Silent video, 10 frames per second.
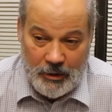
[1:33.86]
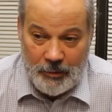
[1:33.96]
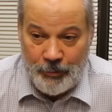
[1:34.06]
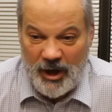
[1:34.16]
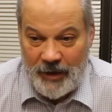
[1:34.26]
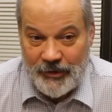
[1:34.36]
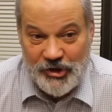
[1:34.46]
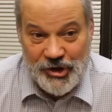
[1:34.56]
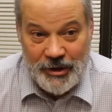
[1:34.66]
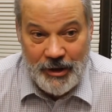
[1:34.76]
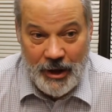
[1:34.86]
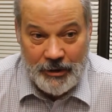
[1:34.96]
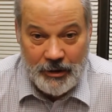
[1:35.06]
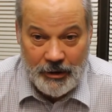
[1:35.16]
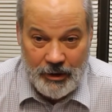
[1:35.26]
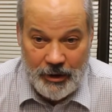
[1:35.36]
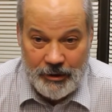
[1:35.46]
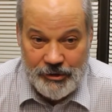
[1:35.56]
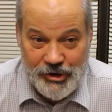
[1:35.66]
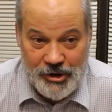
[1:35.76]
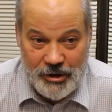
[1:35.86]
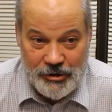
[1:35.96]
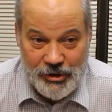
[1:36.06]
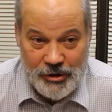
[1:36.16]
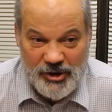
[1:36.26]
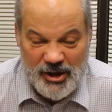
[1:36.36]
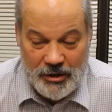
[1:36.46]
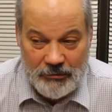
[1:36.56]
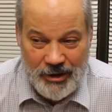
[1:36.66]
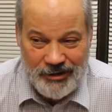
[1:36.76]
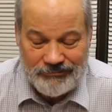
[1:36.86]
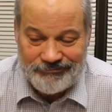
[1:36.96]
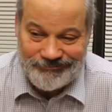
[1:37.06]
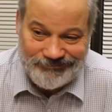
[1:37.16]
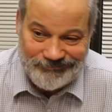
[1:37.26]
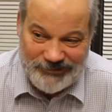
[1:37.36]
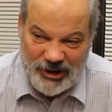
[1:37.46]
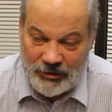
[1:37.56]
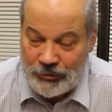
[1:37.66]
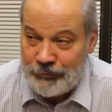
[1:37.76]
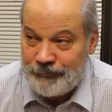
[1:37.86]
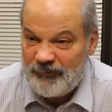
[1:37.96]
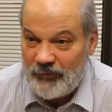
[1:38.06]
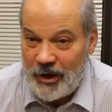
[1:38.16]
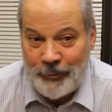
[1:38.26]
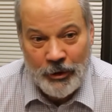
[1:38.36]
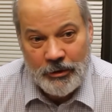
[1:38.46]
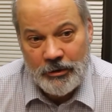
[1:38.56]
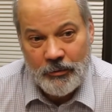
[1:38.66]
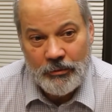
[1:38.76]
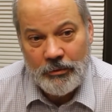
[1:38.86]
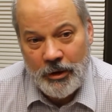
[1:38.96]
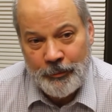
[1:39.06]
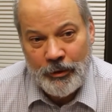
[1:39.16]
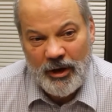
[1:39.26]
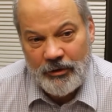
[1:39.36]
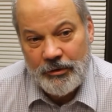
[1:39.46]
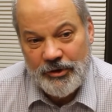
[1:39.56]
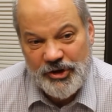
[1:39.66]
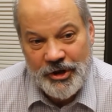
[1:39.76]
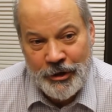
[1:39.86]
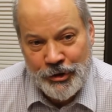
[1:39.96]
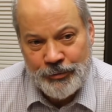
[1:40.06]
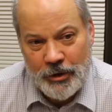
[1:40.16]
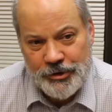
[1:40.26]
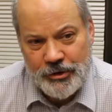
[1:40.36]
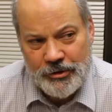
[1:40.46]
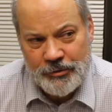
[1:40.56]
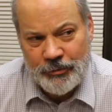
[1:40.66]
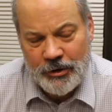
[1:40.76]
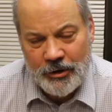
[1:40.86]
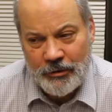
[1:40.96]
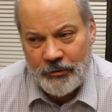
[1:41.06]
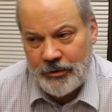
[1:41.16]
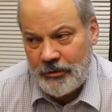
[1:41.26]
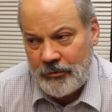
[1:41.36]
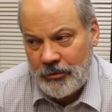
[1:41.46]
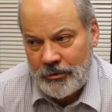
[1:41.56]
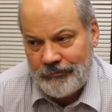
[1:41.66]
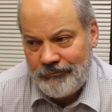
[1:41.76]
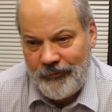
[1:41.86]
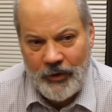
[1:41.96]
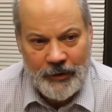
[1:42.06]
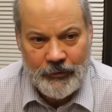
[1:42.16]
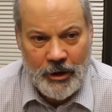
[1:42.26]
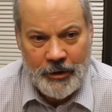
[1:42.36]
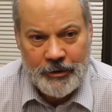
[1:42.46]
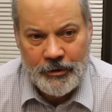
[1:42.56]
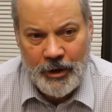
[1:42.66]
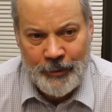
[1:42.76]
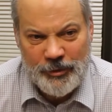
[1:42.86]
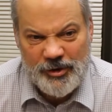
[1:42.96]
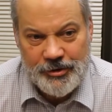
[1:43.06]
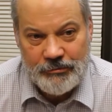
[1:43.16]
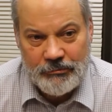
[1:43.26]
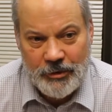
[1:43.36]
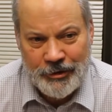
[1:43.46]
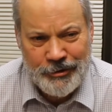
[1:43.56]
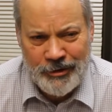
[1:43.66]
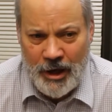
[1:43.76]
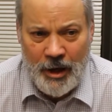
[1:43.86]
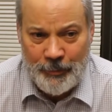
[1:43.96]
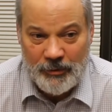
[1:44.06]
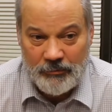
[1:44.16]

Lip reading: But having said that, I could see a judge saying, well, you know, I'm not going to stay this prosecution, but I'm going to award $5,000 in damages. That could happen.